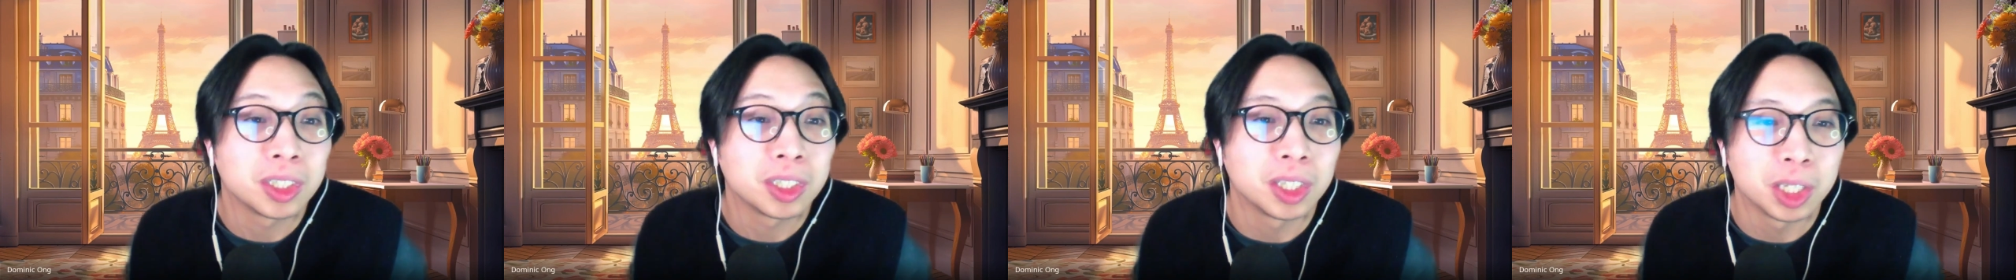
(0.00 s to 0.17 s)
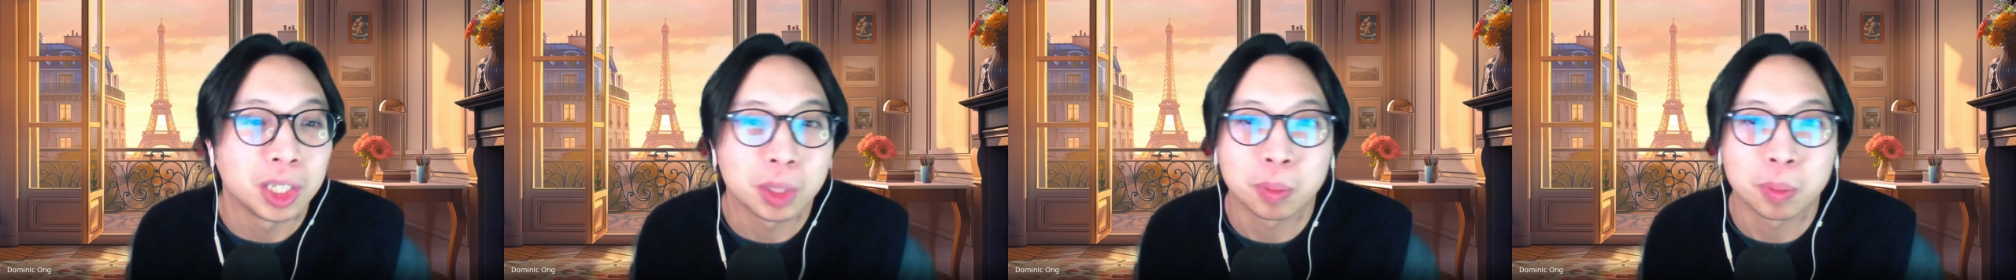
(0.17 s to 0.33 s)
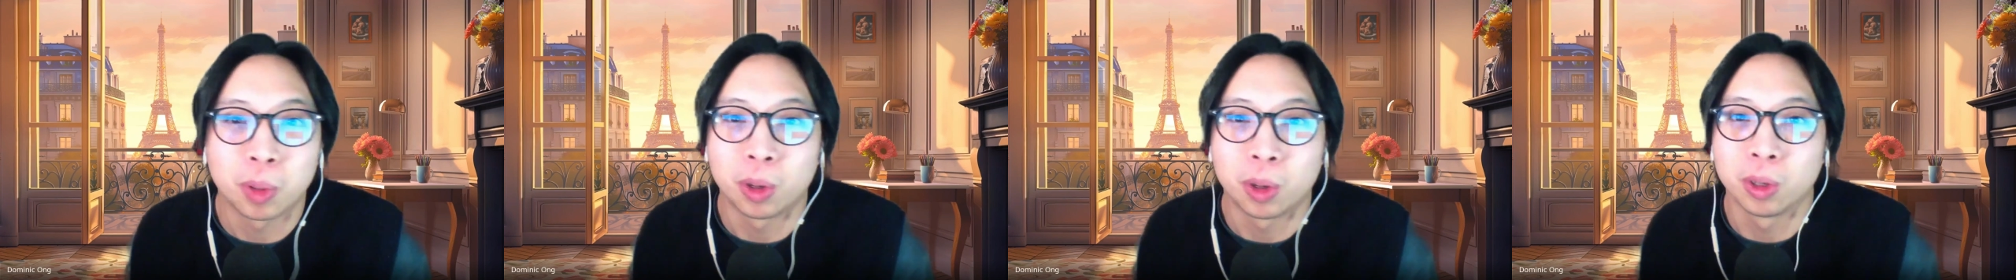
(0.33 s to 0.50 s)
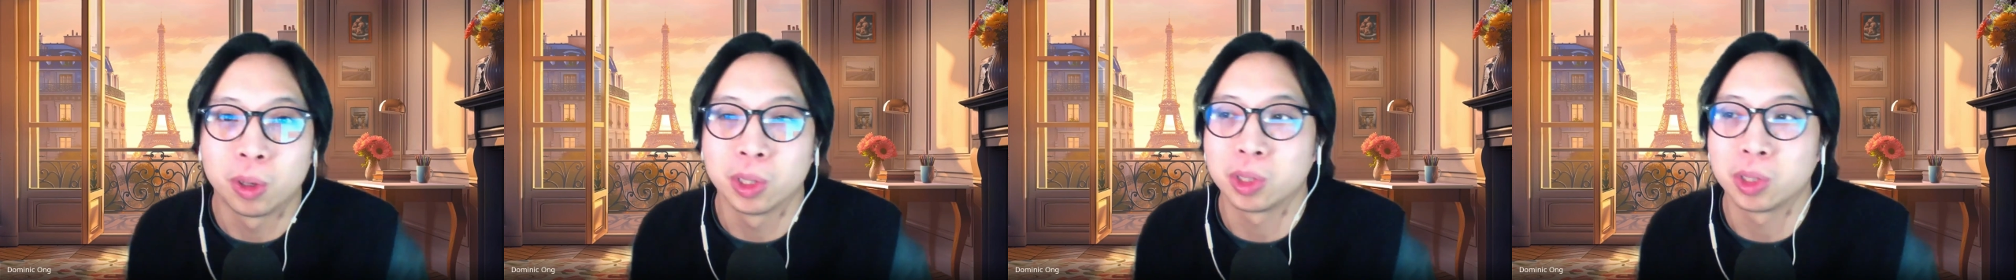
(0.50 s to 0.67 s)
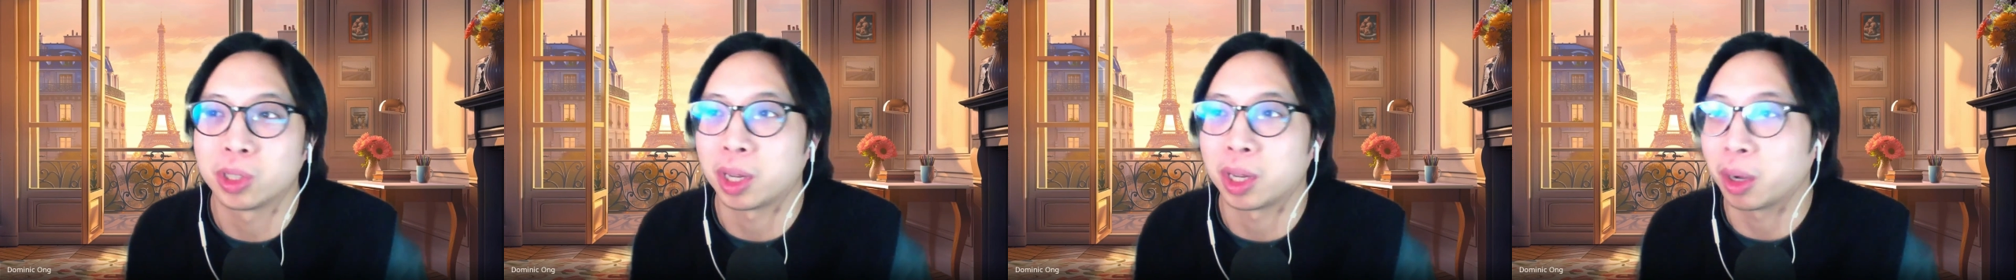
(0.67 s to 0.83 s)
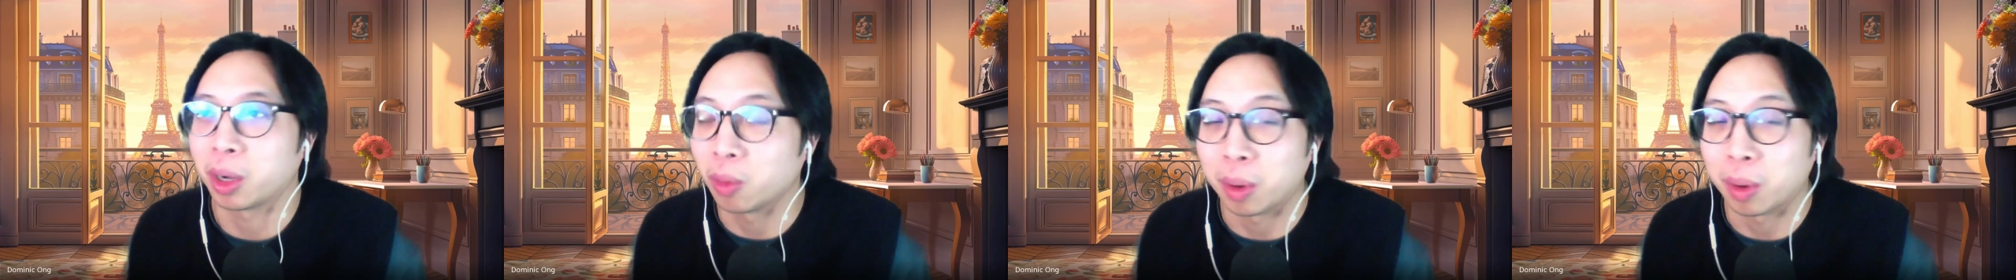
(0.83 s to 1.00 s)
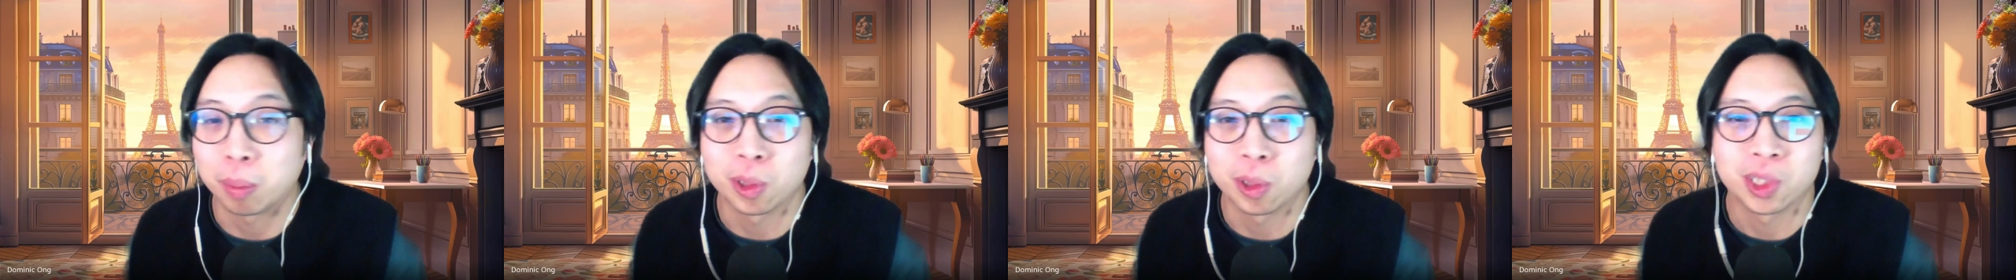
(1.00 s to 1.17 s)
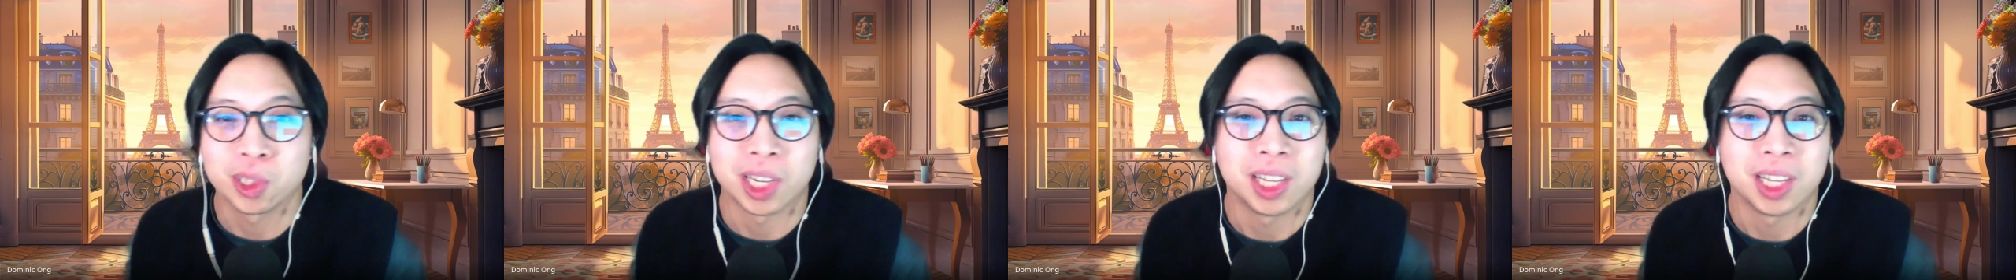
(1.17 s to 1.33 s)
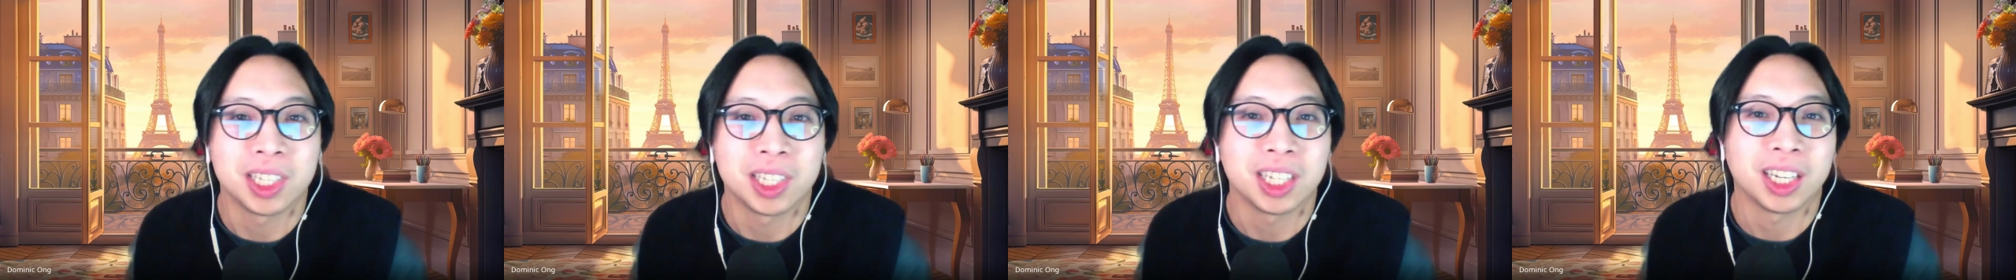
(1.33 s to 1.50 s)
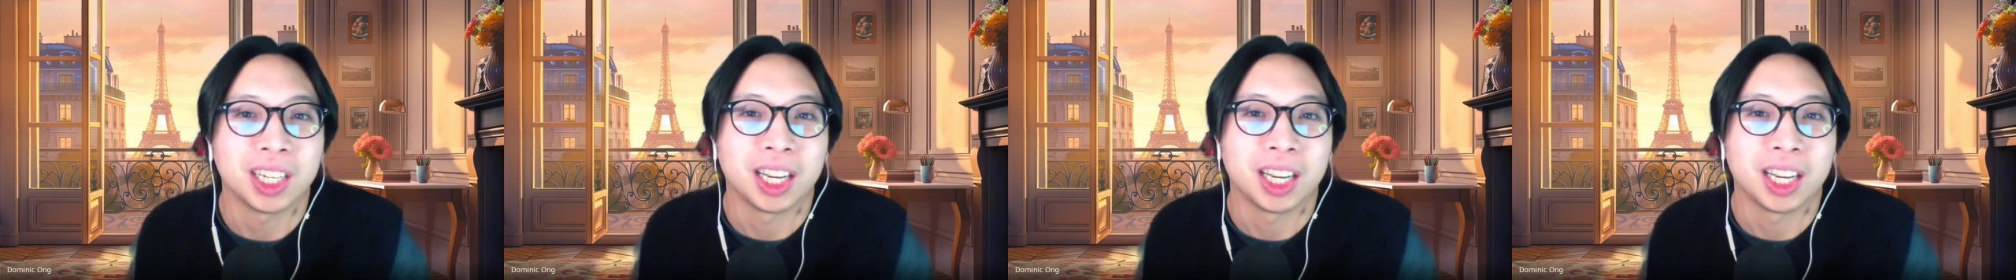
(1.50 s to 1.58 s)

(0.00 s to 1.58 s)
this poll is representing.